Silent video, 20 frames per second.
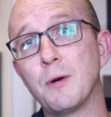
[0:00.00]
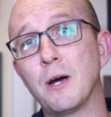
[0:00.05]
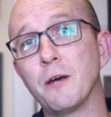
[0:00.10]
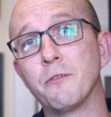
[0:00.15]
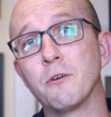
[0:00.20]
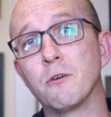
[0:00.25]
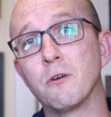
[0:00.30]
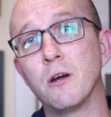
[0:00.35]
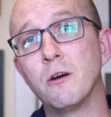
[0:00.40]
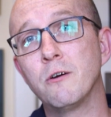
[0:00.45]

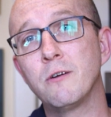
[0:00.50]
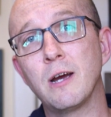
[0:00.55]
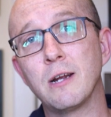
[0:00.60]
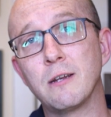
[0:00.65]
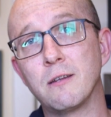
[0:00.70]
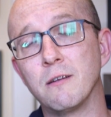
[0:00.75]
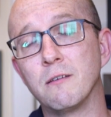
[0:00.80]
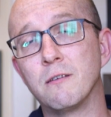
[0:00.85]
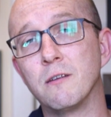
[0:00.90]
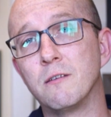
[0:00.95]
about their own
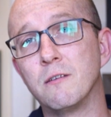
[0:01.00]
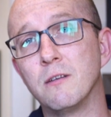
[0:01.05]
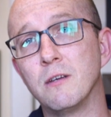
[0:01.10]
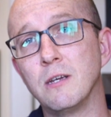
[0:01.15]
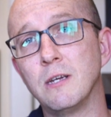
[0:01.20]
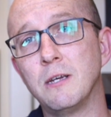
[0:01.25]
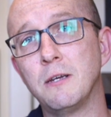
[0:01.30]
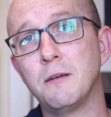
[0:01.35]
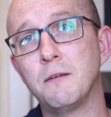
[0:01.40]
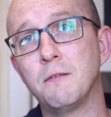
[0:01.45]

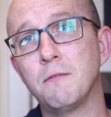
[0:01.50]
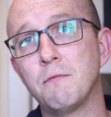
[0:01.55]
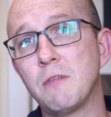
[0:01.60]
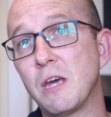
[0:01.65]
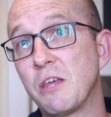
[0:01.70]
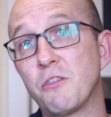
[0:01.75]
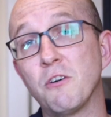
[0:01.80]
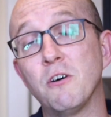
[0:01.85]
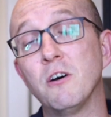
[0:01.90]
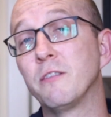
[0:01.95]
identity.
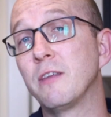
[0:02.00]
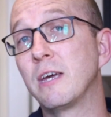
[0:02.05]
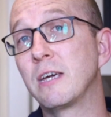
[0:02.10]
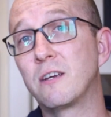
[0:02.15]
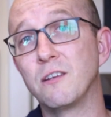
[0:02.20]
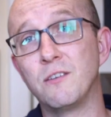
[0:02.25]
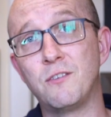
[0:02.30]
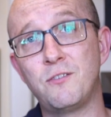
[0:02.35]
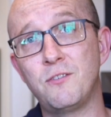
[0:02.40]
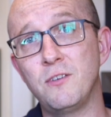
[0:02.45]
They thought they
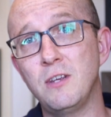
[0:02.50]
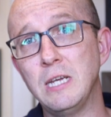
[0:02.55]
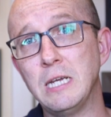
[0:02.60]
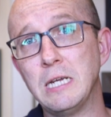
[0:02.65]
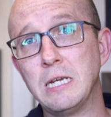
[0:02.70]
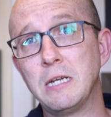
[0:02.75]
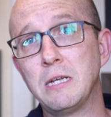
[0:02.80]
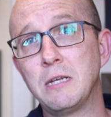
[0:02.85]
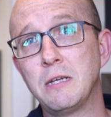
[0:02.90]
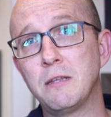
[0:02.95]
could
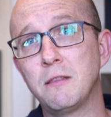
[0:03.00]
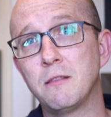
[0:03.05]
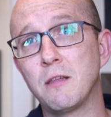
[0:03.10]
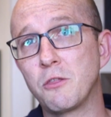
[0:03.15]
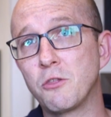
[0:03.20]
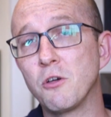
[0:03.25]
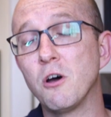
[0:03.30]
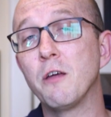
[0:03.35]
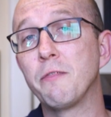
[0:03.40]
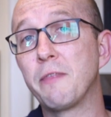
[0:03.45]
see.
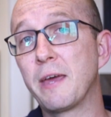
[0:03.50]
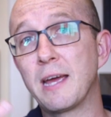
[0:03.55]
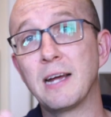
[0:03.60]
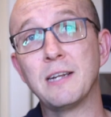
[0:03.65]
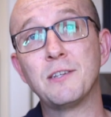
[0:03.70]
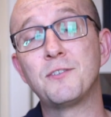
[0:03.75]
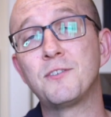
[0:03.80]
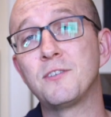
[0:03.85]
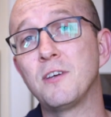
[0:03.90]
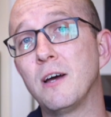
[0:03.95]
They thought they
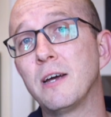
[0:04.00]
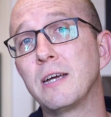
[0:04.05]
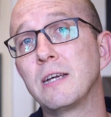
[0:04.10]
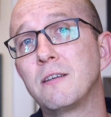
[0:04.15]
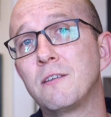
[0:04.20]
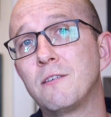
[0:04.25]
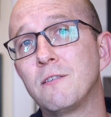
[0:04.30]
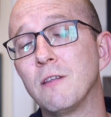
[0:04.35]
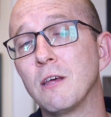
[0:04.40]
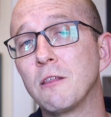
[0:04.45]
had
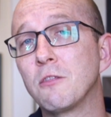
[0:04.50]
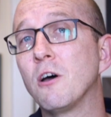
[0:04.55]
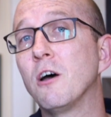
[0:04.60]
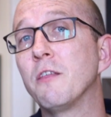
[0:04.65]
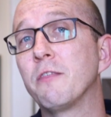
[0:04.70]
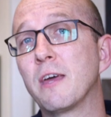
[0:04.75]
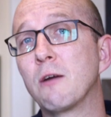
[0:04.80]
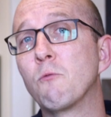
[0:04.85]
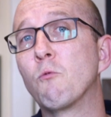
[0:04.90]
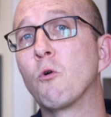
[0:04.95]
sight. They
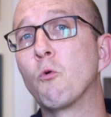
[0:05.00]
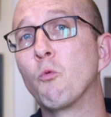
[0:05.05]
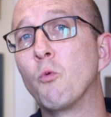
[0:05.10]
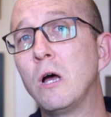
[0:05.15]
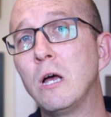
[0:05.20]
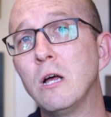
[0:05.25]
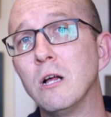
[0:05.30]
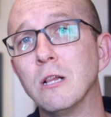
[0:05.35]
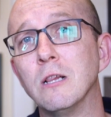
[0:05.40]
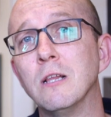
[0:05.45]
thought they were
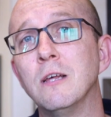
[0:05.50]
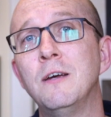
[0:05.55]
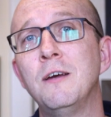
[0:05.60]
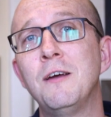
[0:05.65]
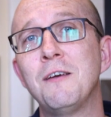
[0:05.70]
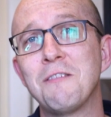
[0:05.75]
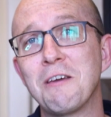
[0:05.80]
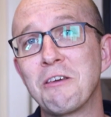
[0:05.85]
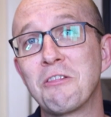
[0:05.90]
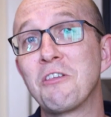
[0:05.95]
well.
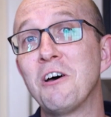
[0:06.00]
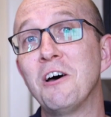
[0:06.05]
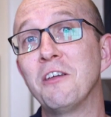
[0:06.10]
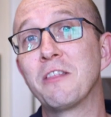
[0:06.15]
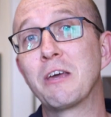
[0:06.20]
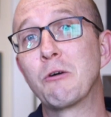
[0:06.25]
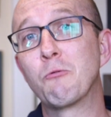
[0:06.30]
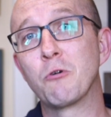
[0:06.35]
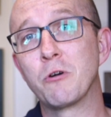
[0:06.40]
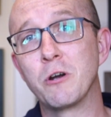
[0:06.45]
They
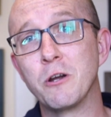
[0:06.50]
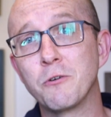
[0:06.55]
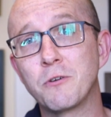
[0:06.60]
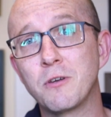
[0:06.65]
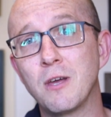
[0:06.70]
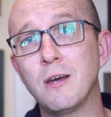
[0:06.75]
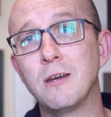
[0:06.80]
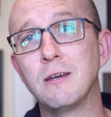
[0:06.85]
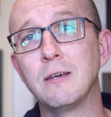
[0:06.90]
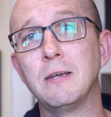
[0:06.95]
thought they were
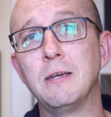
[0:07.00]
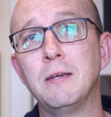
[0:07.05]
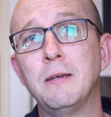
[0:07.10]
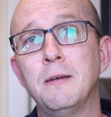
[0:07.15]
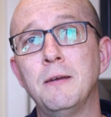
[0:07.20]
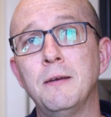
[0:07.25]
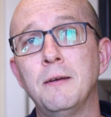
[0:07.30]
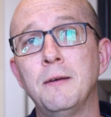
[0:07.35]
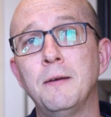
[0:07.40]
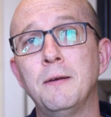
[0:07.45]
okay.
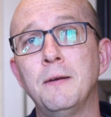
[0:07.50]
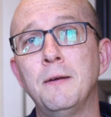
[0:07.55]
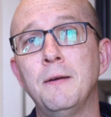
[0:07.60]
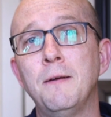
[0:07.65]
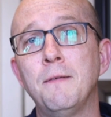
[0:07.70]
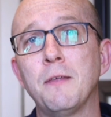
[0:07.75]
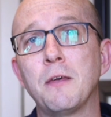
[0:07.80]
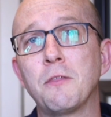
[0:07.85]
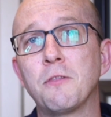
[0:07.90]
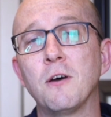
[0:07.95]

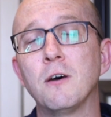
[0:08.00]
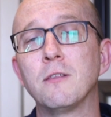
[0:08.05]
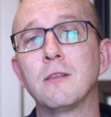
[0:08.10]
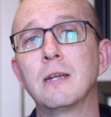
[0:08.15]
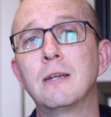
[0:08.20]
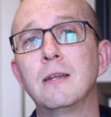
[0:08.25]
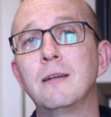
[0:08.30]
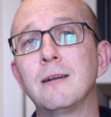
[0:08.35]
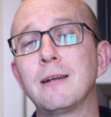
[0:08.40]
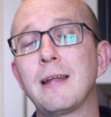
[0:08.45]
They thought
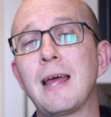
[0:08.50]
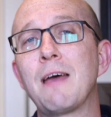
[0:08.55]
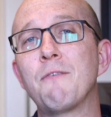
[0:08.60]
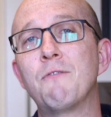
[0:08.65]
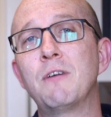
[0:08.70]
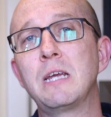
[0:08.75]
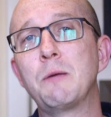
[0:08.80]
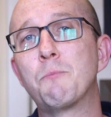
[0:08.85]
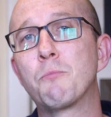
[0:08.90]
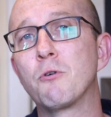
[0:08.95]
they didn't
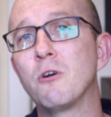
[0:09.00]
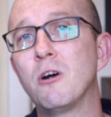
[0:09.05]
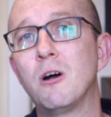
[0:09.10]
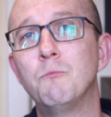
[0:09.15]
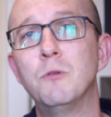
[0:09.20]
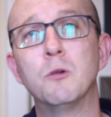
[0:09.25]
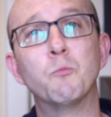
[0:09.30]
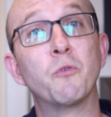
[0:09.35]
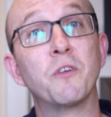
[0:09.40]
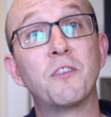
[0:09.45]
have any
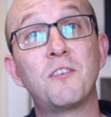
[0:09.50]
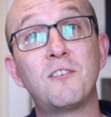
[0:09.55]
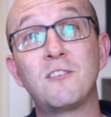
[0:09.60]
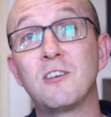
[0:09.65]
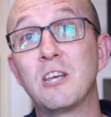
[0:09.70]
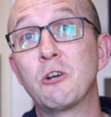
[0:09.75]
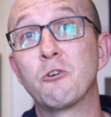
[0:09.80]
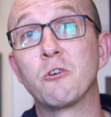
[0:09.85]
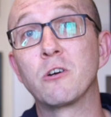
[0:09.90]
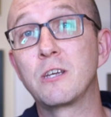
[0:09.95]
problem with
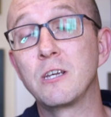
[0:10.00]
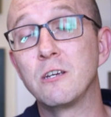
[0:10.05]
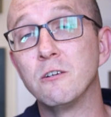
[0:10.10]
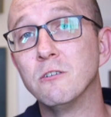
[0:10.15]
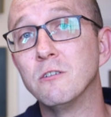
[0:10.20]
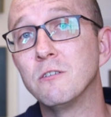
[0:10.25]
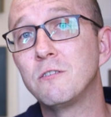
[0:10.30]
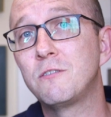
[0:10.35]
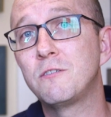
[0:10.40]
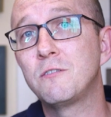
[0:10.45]
sin or
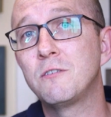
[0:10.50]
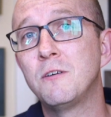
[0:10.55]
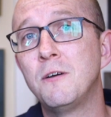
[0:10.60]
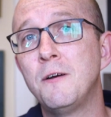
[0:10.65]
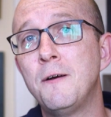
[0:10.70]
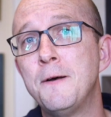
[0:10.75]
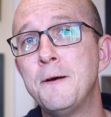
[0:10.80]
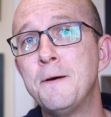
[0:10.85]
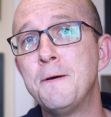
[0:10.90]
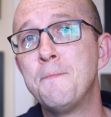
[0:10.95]
guilt.
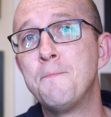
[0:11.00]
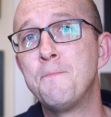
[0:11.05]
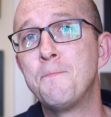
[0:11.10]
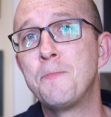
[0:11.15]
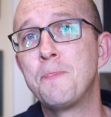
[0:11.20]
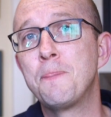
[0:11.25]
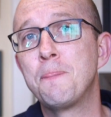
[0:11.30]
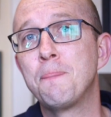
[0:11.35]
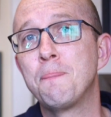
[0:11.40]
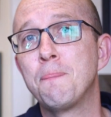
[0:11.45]

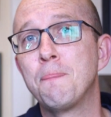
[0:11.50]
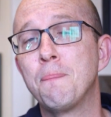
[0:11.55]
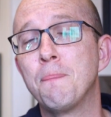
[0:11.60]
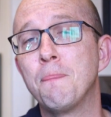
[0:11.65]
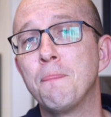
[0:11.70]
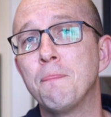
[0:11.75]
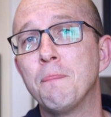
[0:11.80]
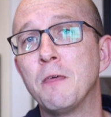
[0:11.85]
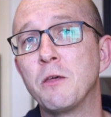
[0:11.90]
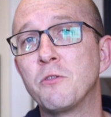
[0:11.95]

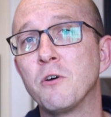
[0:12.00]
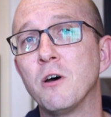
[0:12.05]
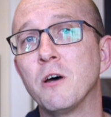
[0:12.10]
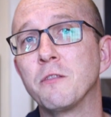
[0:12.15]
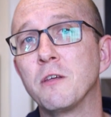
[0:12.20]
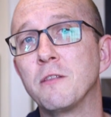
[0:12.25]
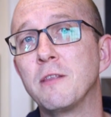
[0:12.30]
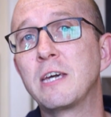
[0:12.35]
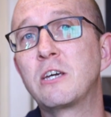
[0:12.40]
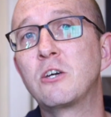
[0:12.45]
They
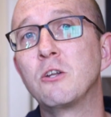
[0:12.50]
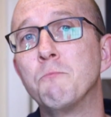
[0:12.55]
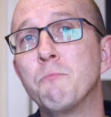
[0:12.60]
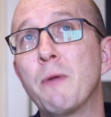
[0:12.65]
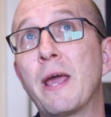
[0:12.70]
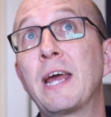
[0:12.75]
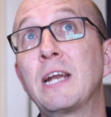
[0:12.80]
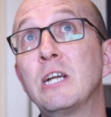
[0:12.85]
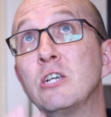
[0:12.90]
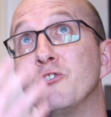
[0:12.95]
thought that they could
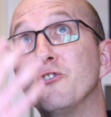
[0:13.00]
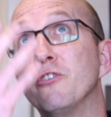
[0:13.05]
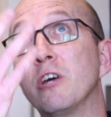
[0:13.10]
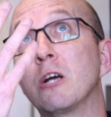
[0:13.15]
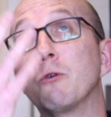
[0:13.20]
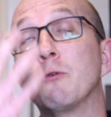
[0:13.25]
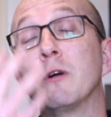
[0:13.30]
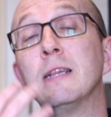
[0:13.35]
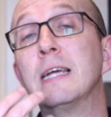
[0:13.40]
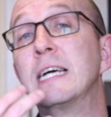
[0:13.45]
manage
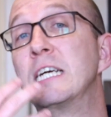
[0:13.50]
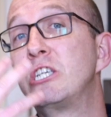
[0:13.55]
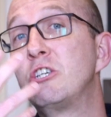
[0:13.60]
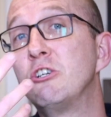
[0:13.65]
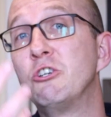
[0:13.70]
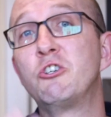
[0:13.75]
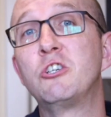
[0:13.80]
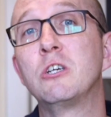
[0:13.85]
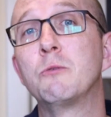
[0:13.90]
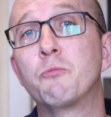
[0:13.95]
their
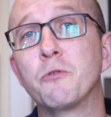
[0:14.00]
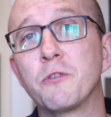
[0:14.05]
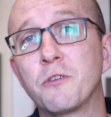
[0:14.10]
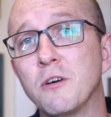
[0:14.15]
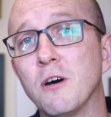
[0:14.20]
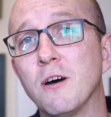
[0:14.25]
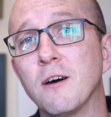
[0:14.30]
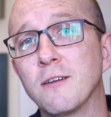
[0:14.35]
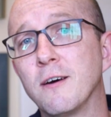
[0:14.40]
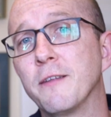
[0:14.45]
relationship with
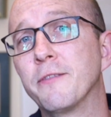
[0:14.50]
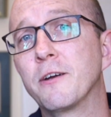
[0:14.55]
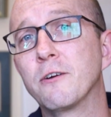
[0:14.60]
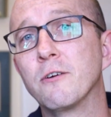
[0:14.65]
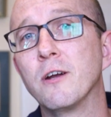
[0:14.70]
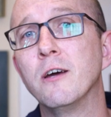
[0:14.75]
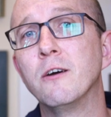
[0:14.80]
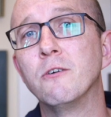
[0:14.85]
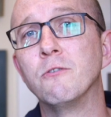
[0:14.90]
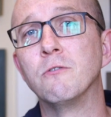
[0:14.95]
God on
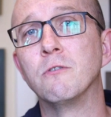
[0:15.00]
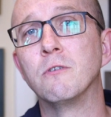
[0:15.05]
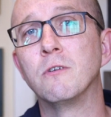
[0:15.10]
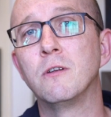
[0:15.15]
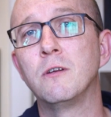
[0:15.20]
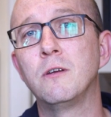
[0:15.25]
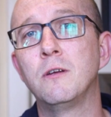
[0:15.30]
their own.